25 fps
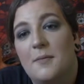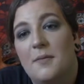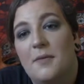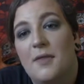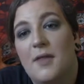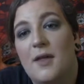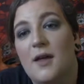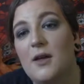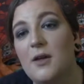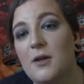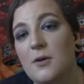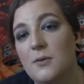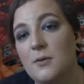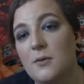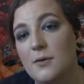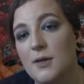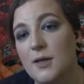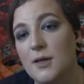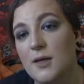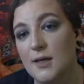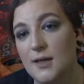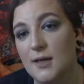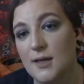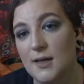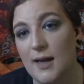Thank you
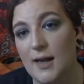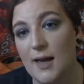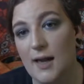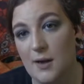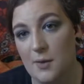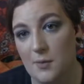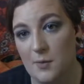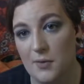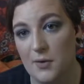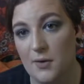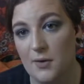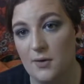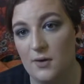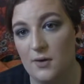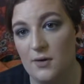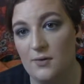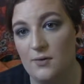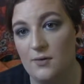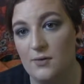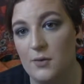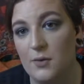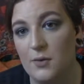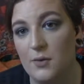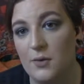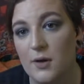again, Amber,
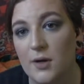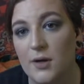for